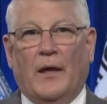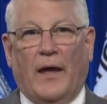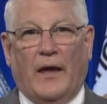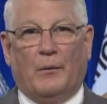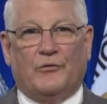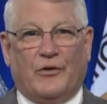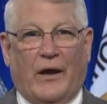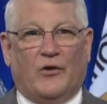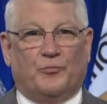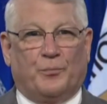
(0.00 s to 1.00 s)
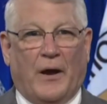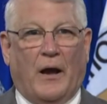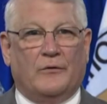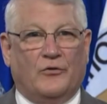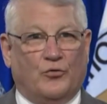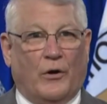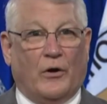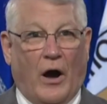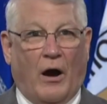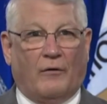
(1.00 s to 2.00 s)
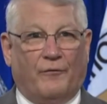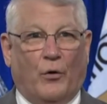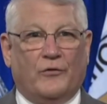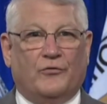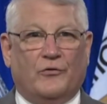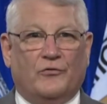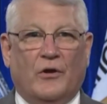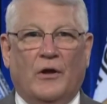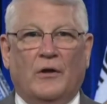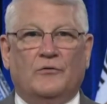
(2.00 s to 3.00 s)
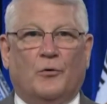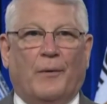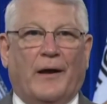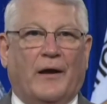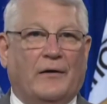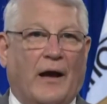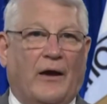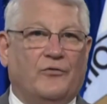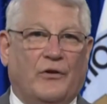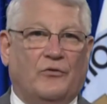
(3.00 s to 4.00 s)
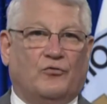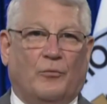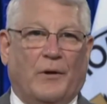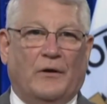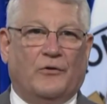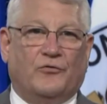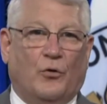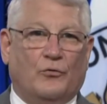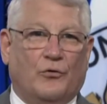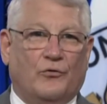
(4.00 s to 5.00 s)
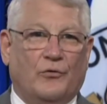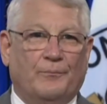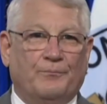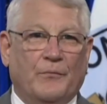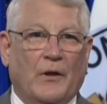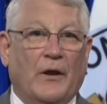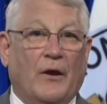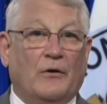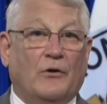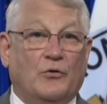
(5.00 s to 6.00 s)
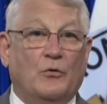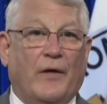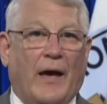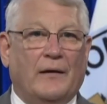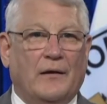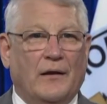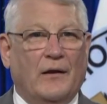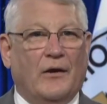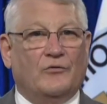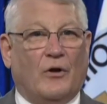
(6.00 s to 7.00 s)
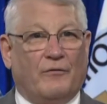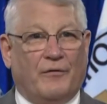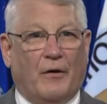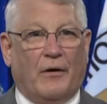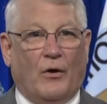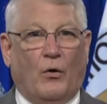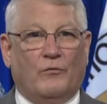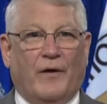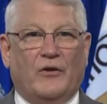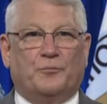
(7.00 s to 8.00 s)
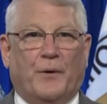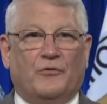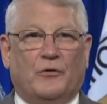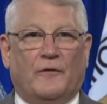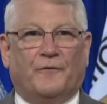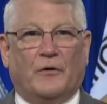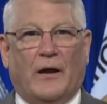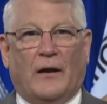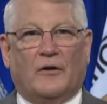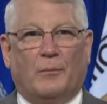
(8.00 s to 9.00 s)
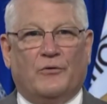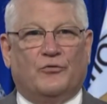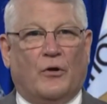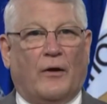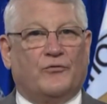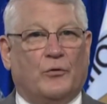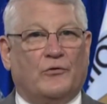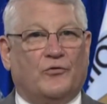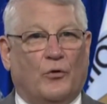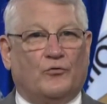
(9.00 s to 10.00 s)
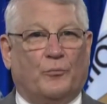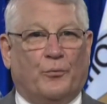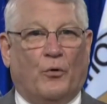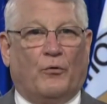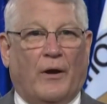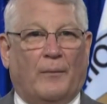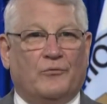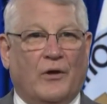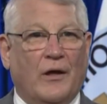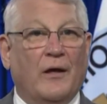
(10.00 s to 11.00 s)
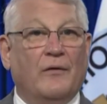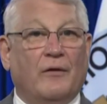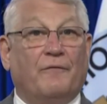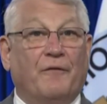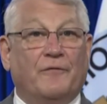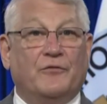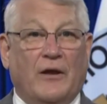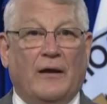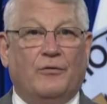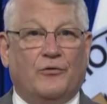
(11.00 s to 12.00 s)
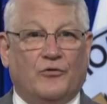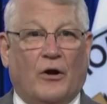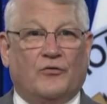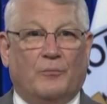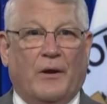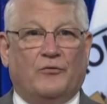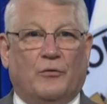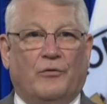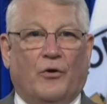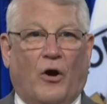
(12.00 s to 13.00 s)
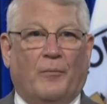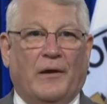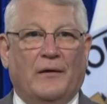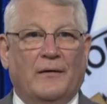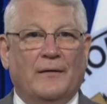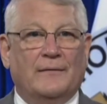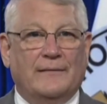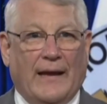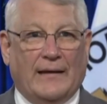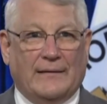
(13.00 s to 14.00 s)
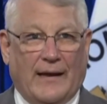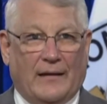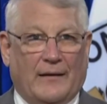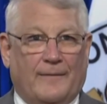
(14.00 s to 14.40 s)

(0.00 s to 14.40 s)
AUSA is proud to join our voices to recognize these tremendous soldiers. Here to do that is our very own Vice President for Non-Commissioned Officer and Soldier Programs, the 15th Sergeant Major of the Army, Dan Daly.